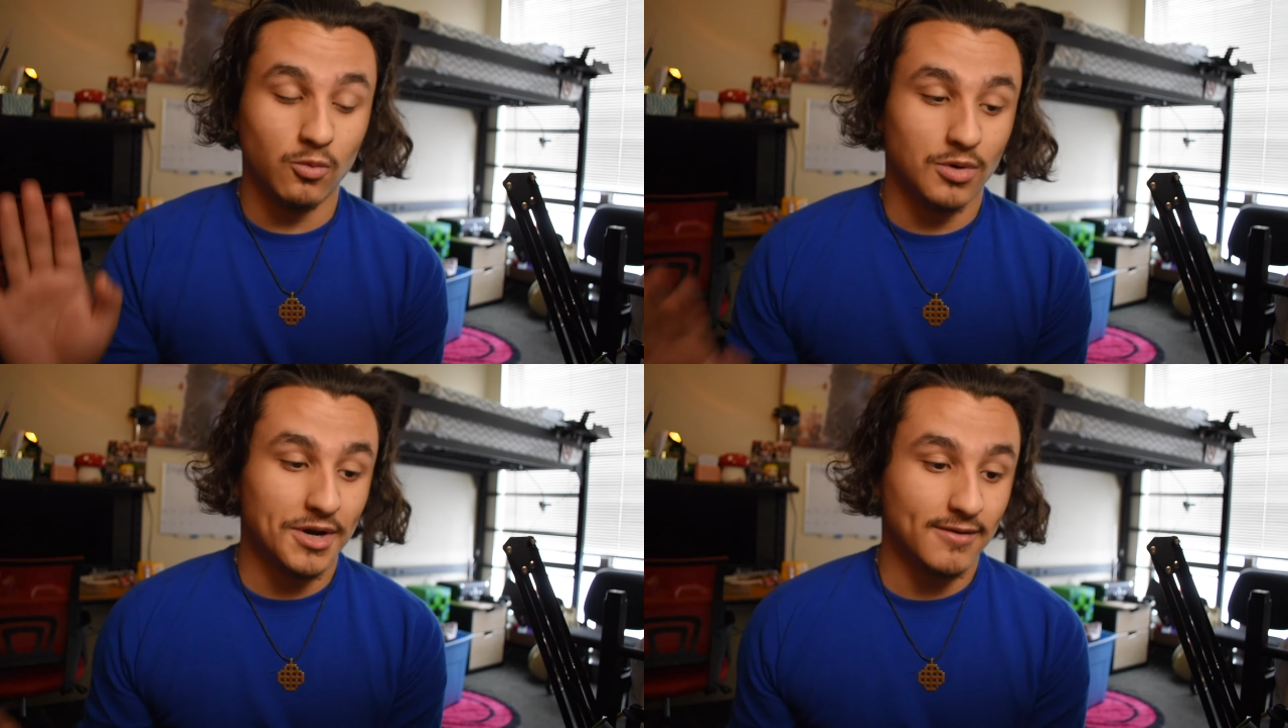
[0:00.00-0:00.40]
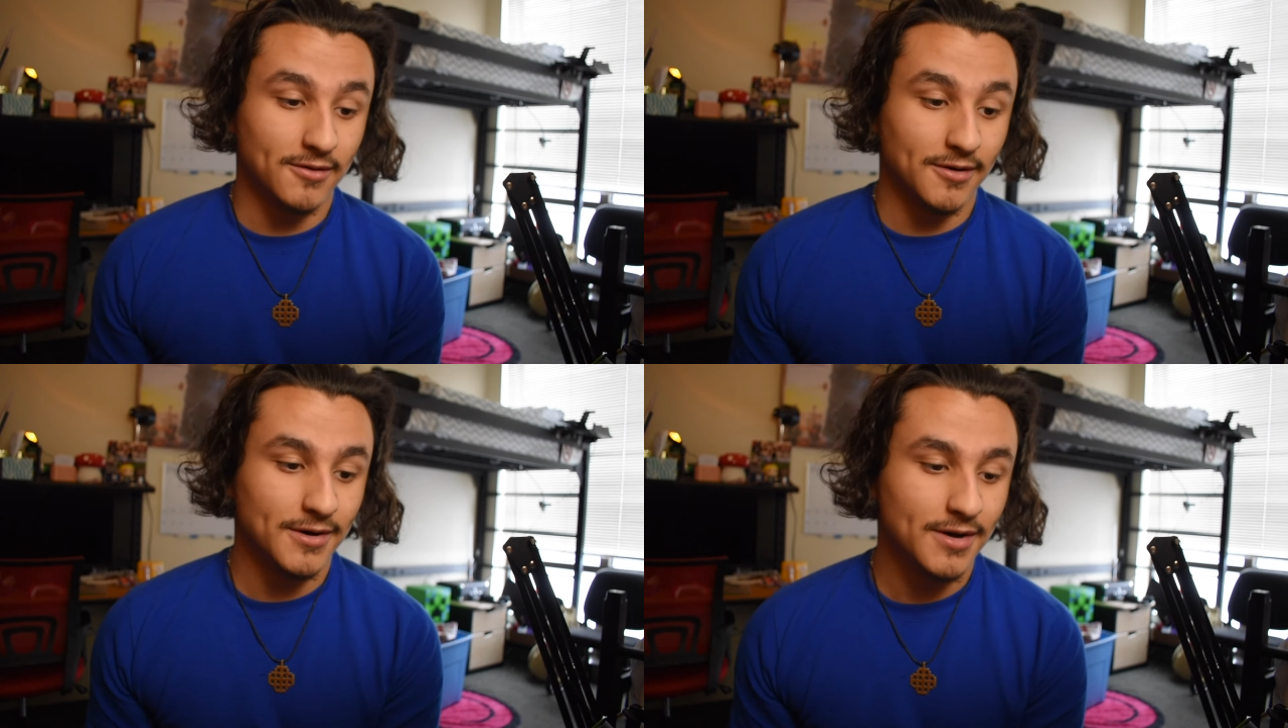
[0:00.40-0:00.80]

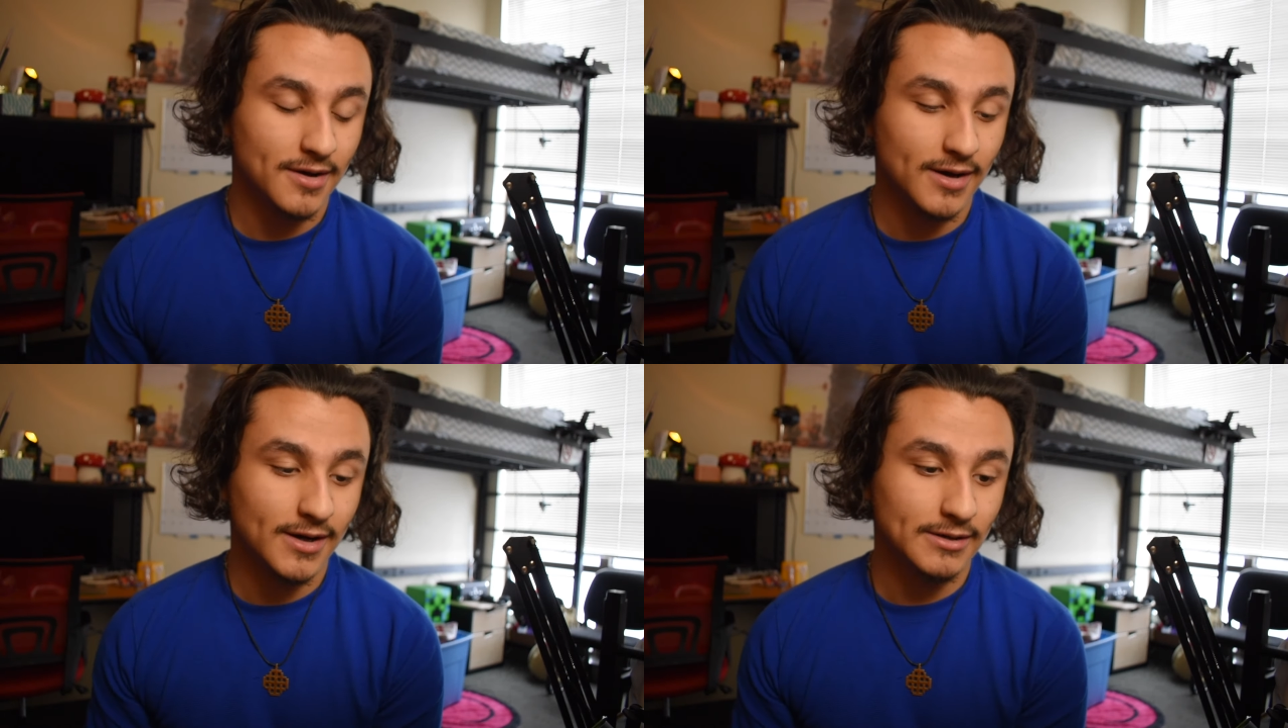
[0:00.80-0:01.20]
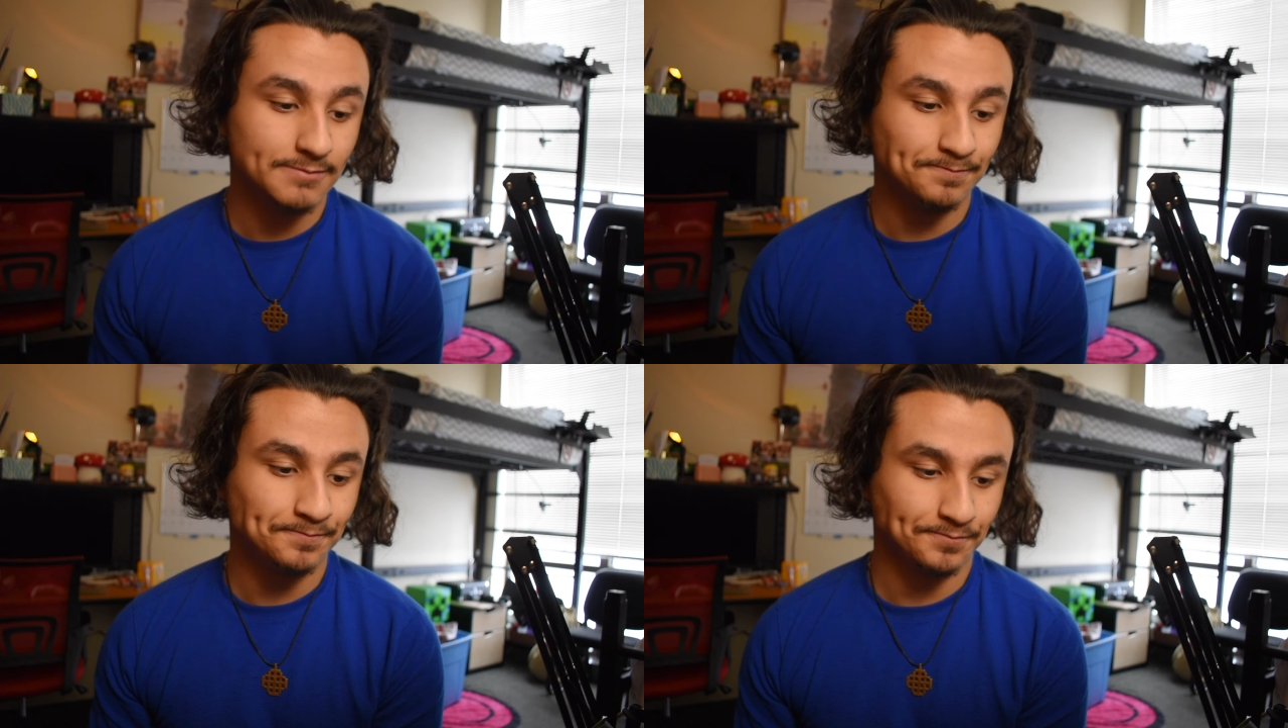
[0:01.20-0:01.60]
whatever.
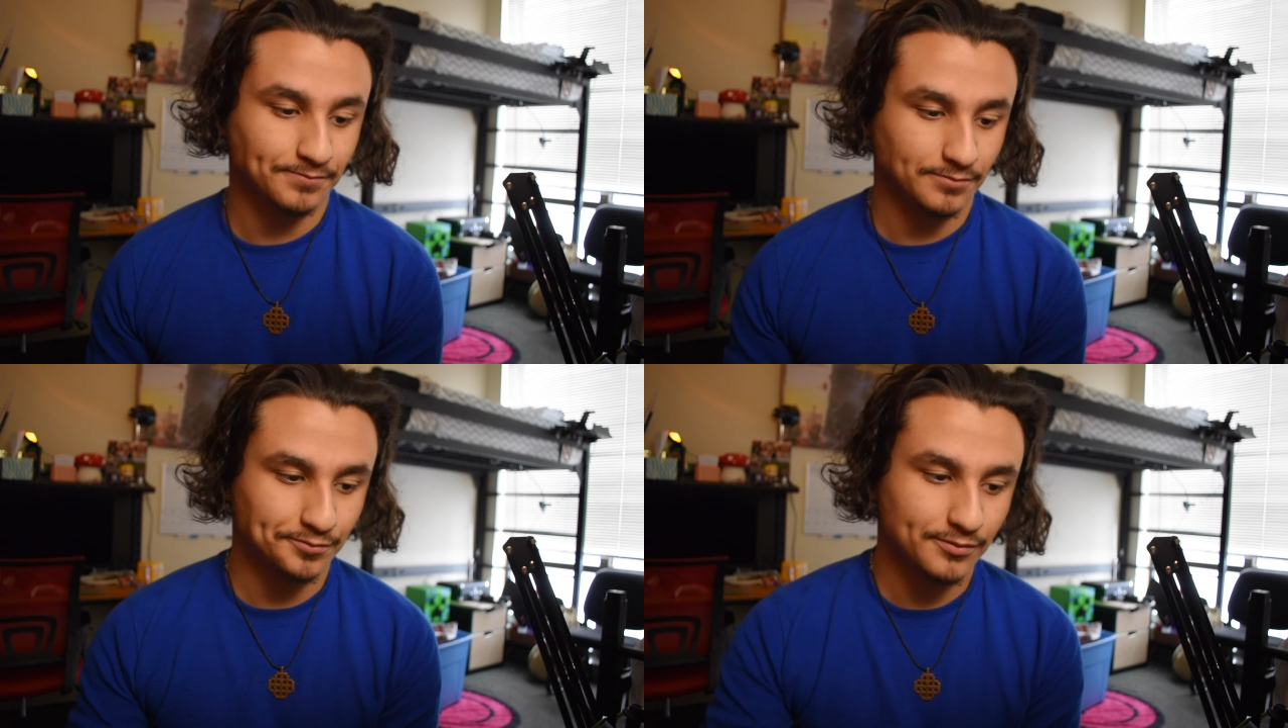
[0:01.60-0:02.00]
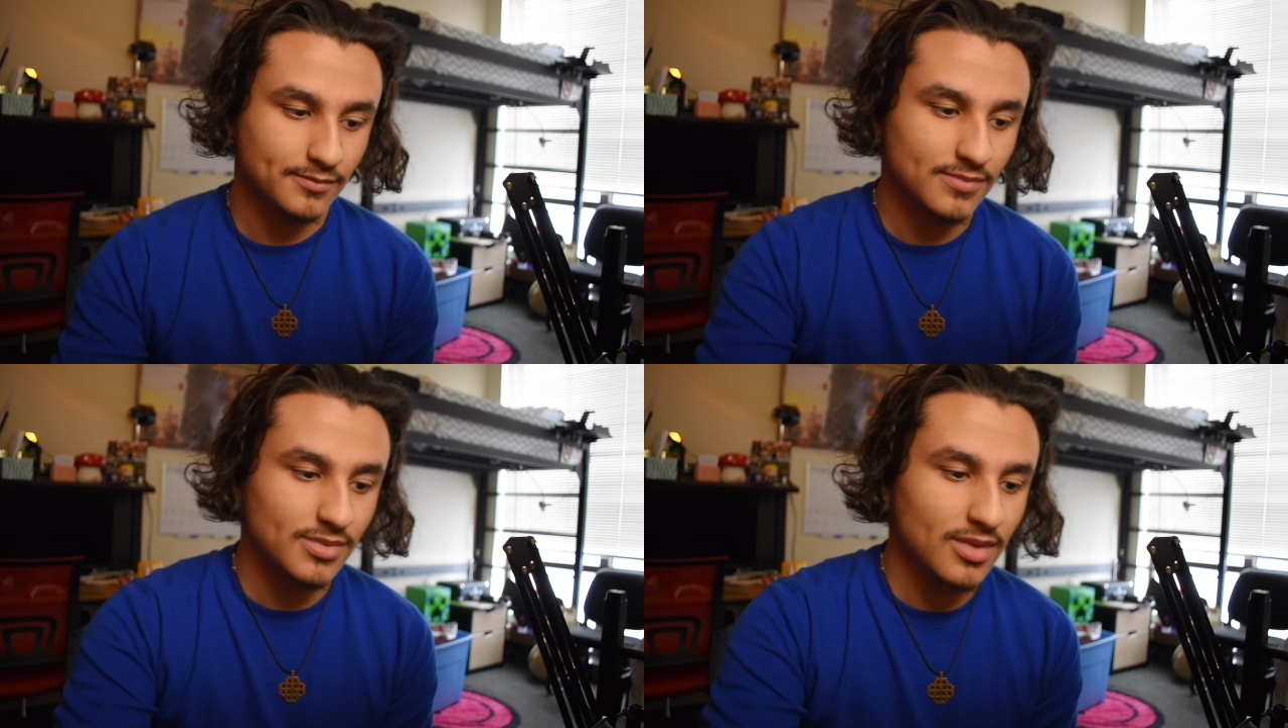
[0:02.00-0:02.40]
Um,
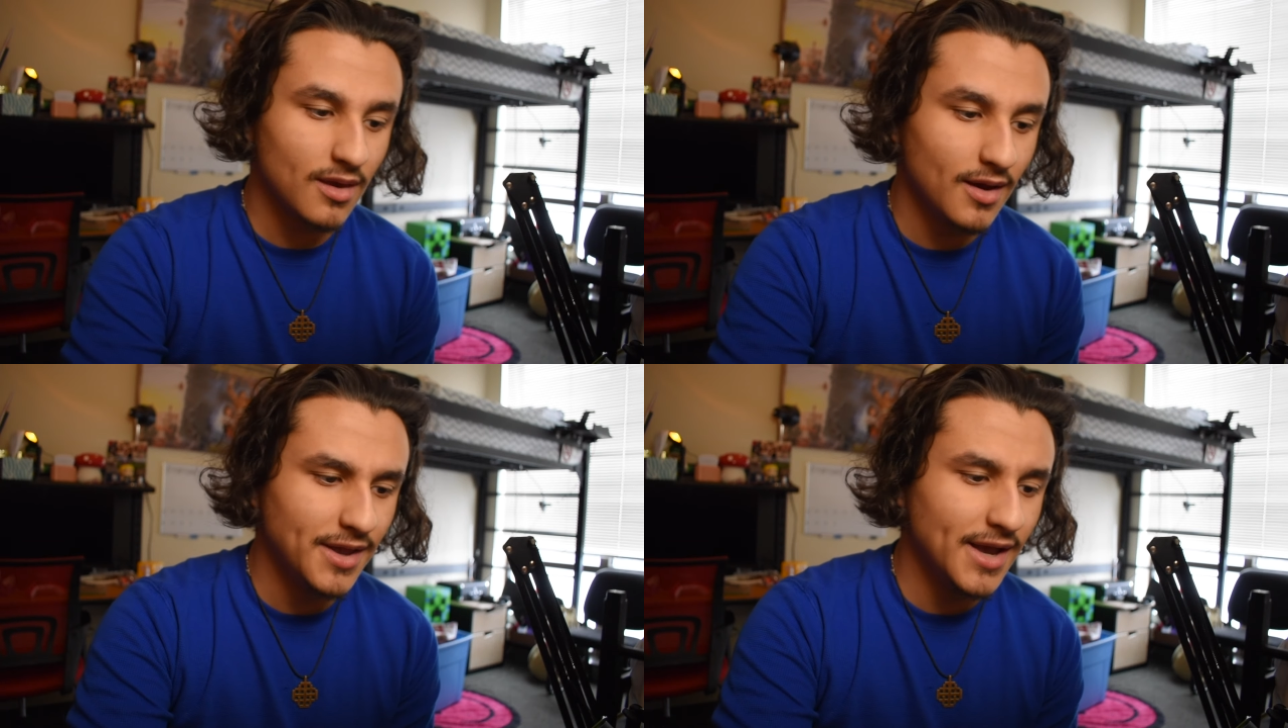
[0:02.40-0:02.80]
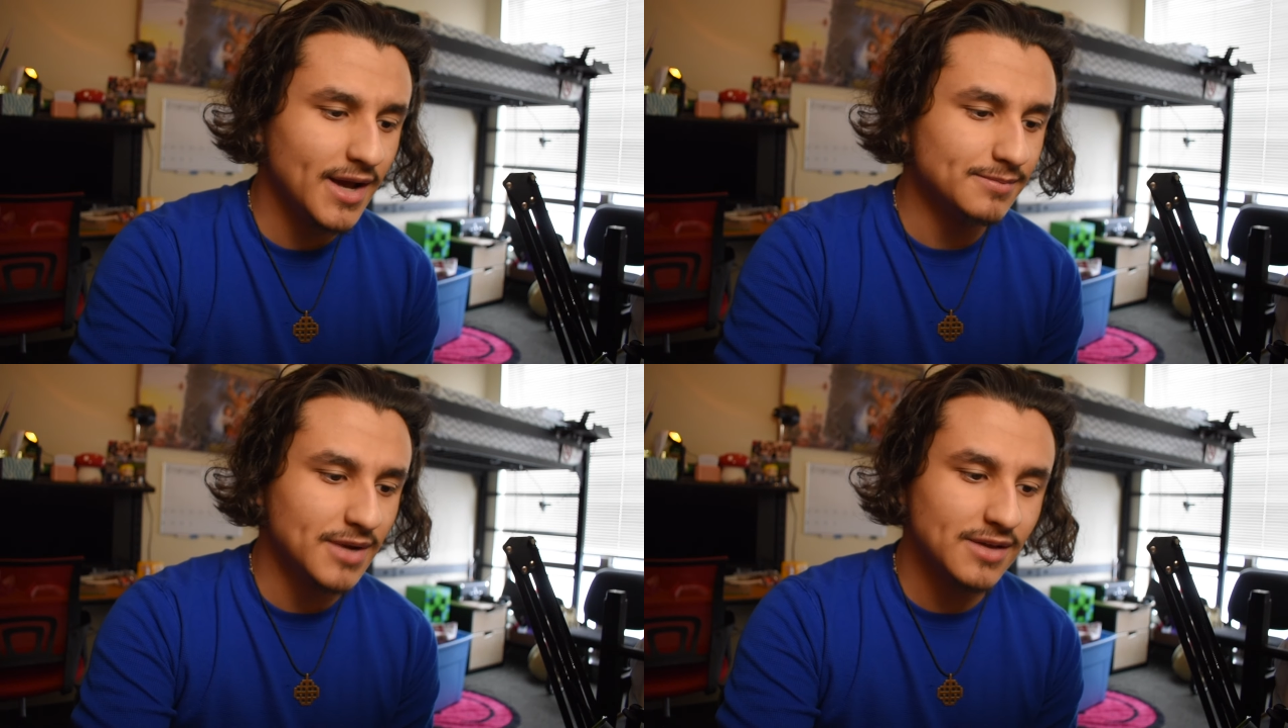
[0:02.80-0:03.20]

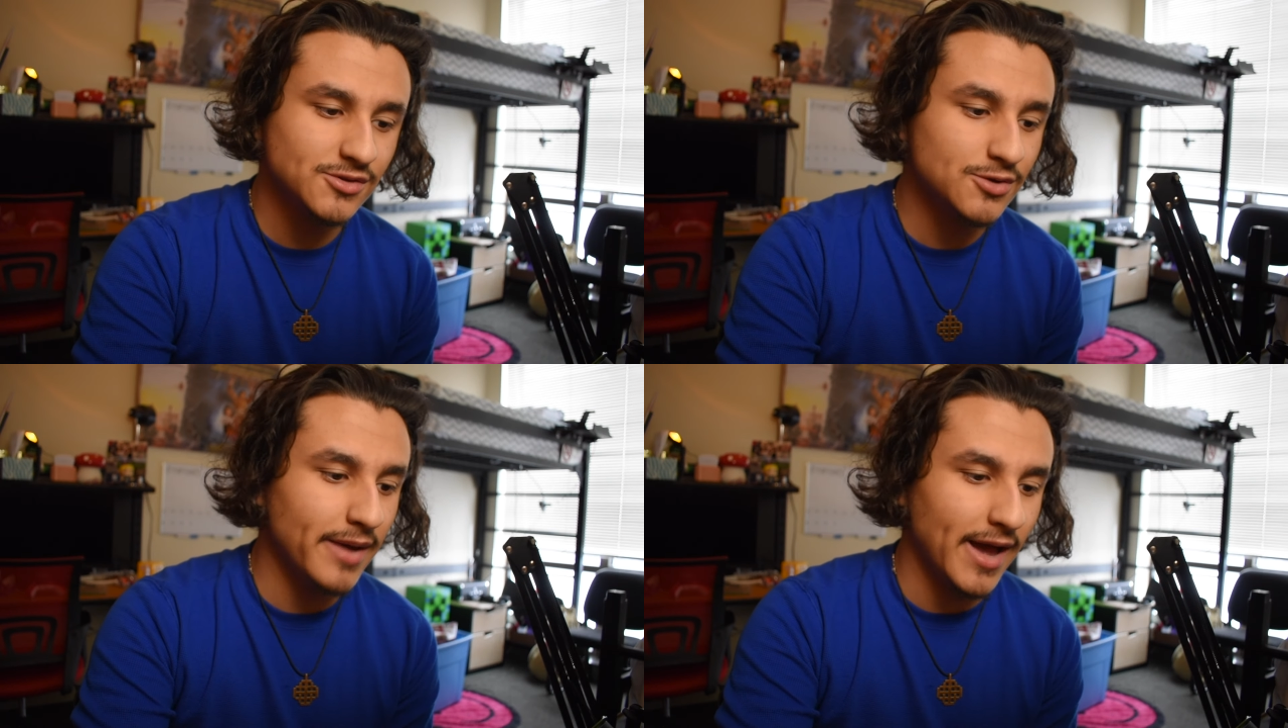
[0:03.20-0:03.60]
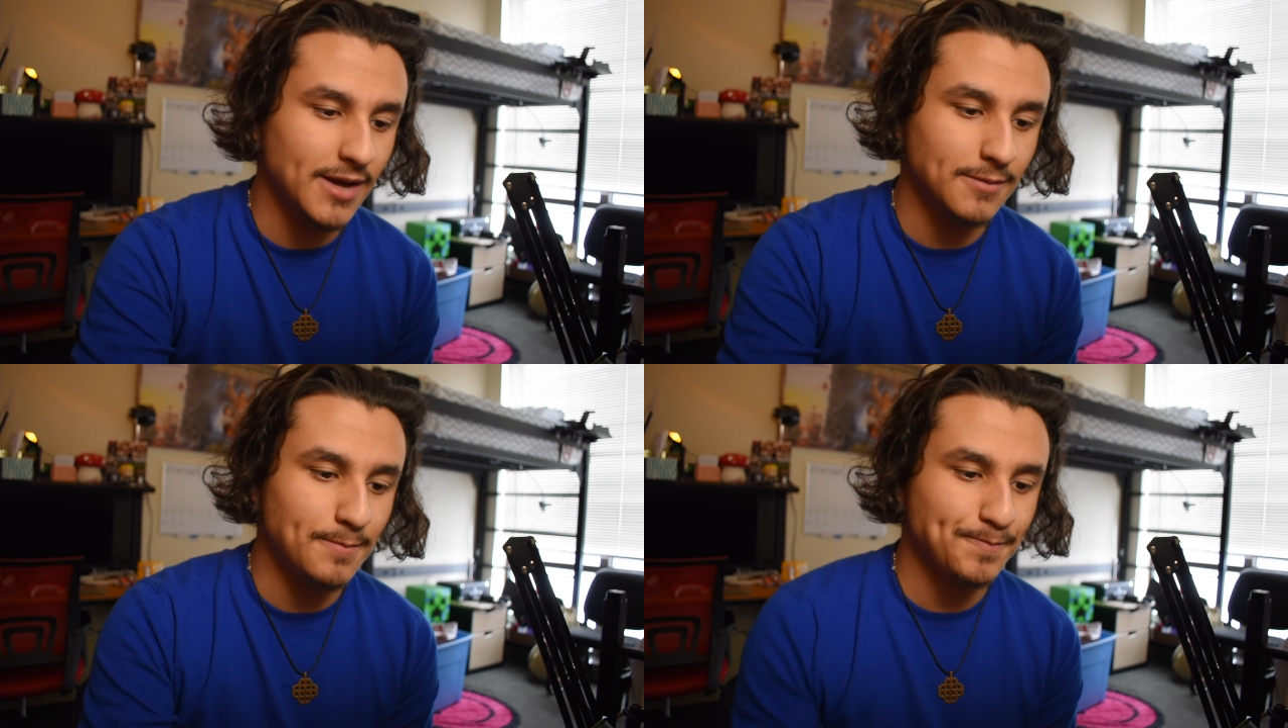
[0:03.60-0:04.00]
yeah, not too bad.